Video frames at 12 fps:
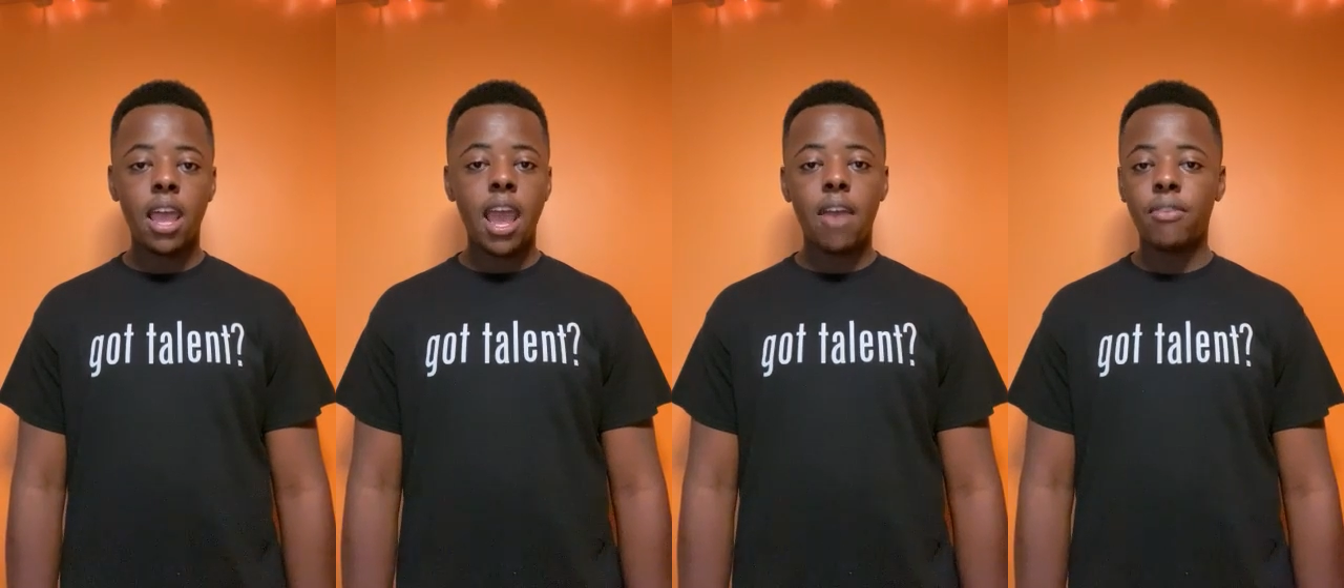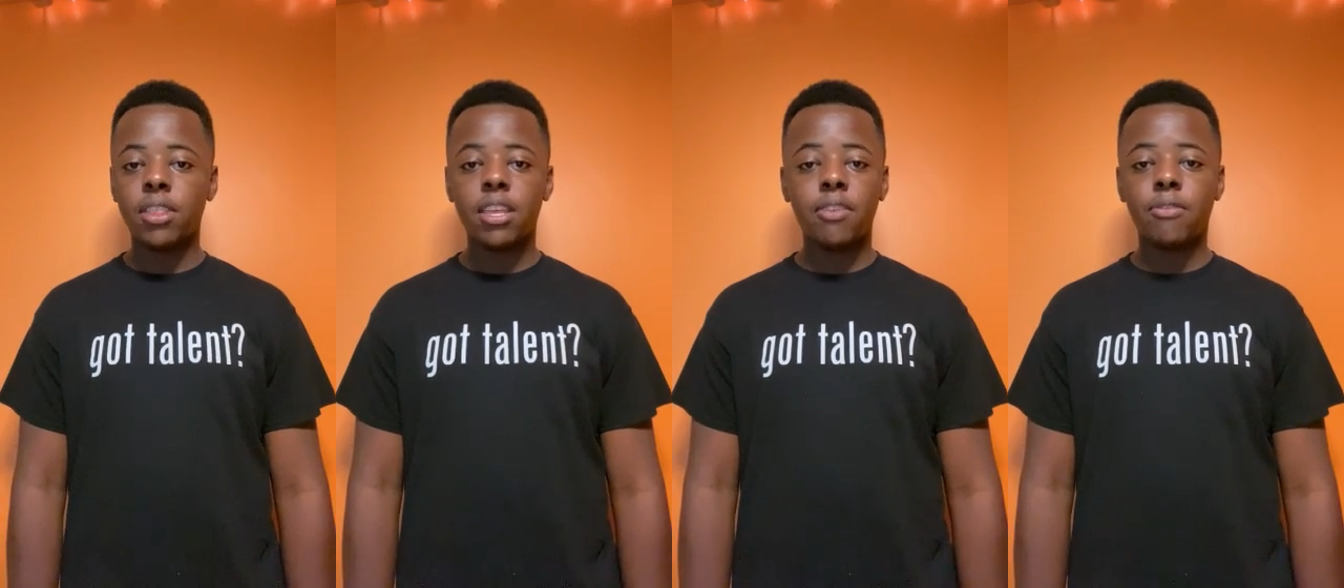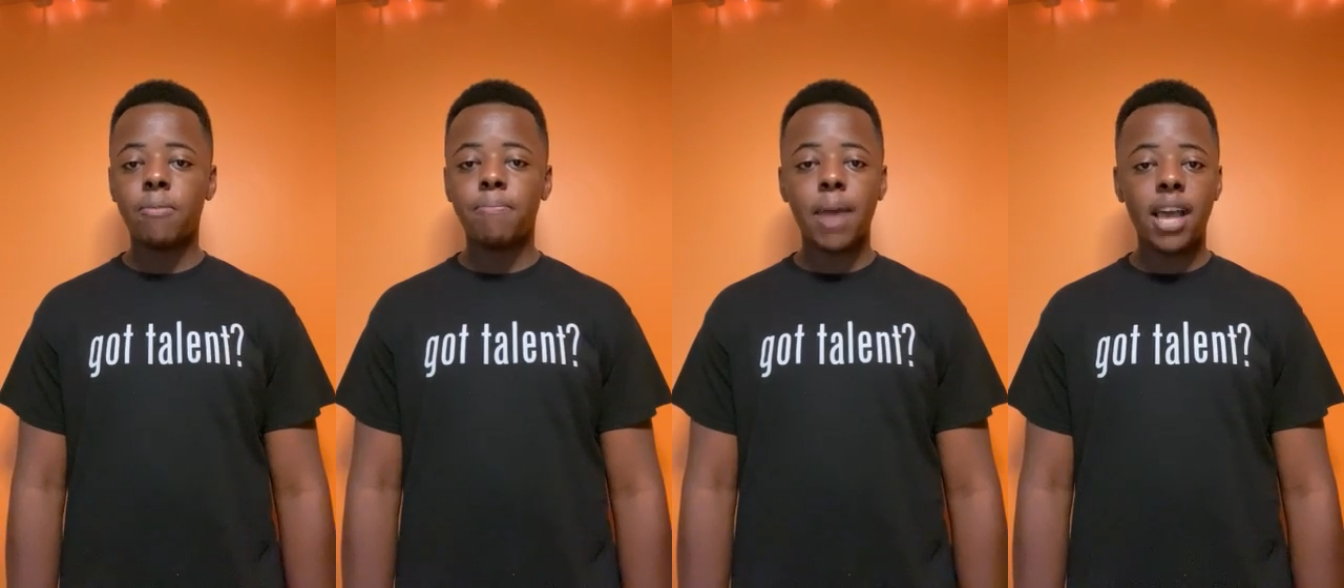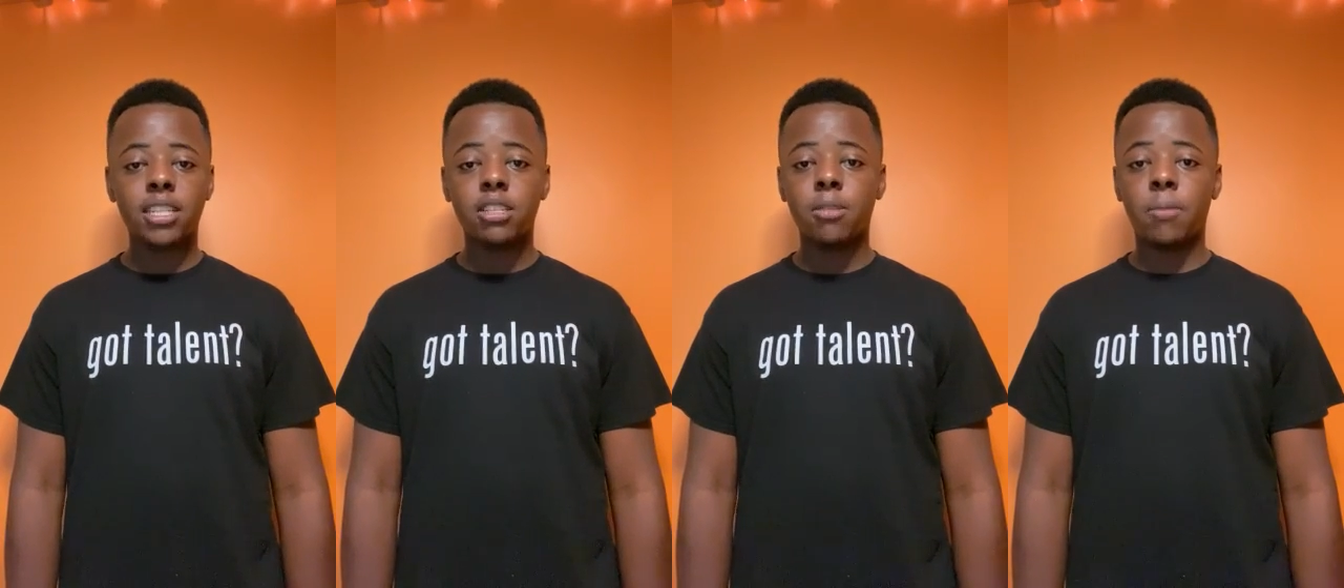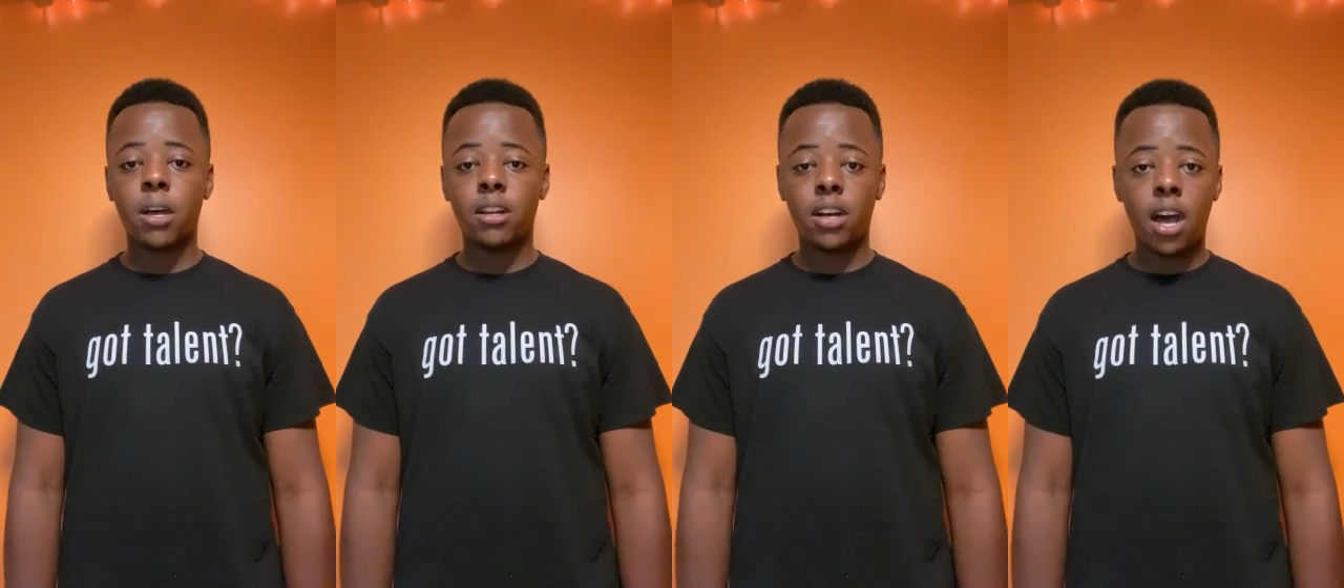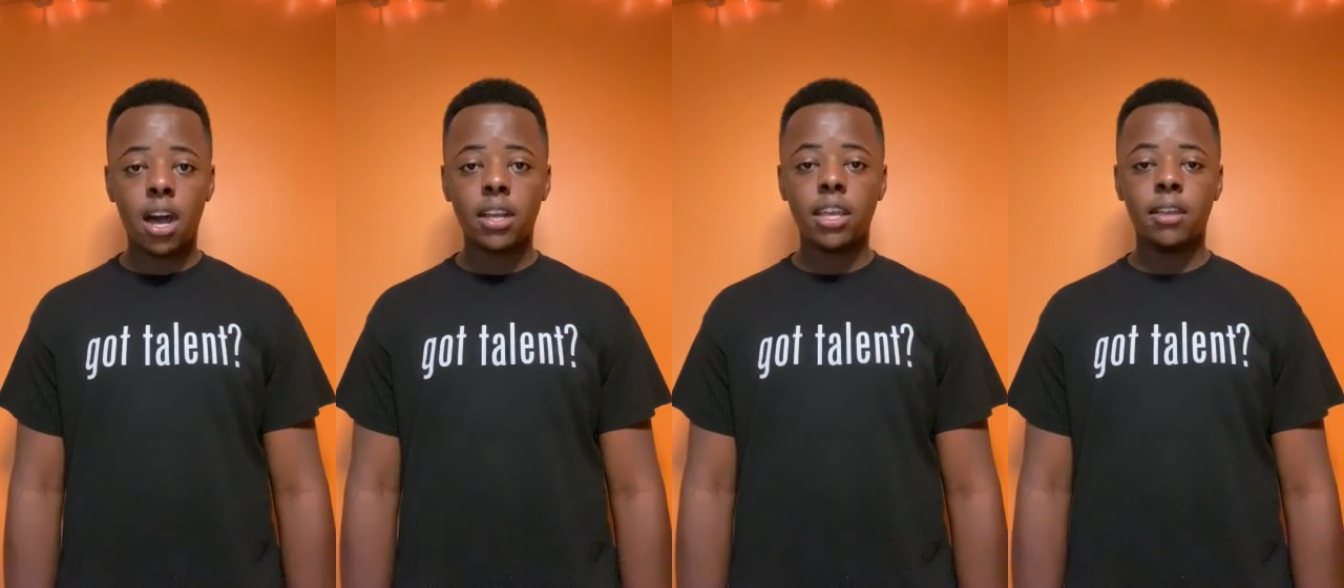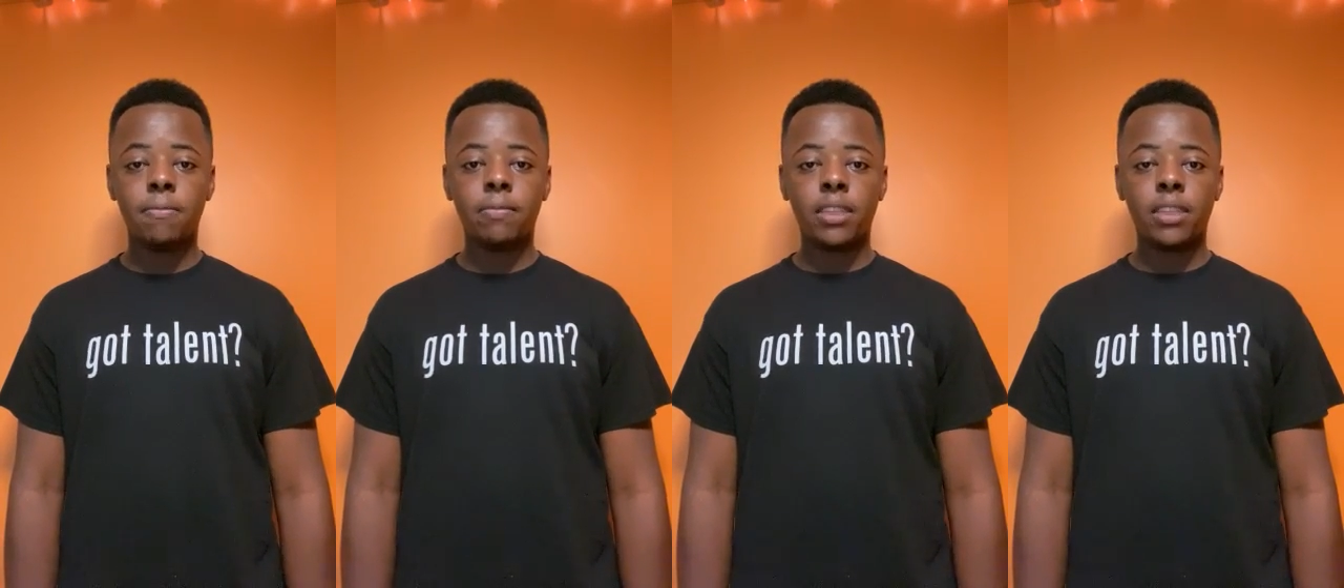everything from basketball to hockey,